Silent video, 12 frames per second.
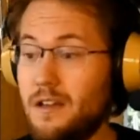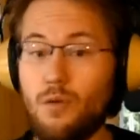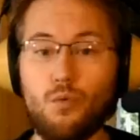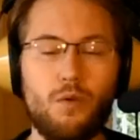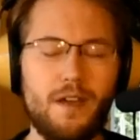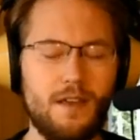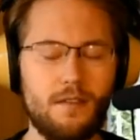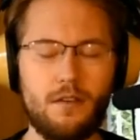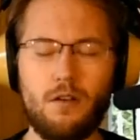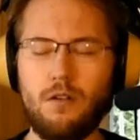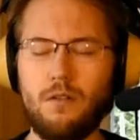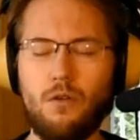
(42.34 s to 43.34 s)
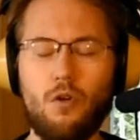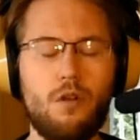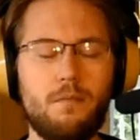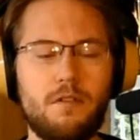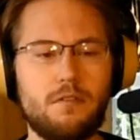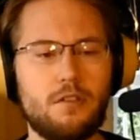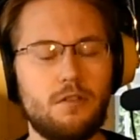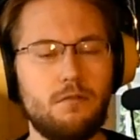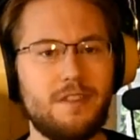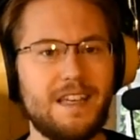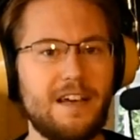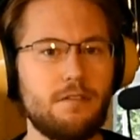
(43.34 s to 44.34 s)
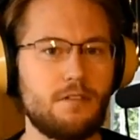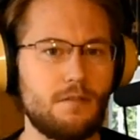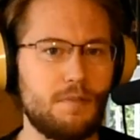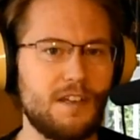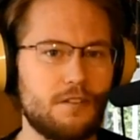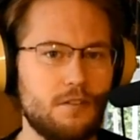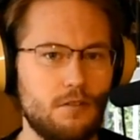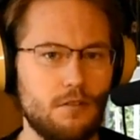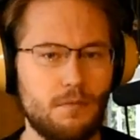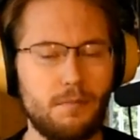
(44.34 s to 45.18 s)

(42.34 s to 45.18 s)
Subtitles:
with almost 2,000 pictures.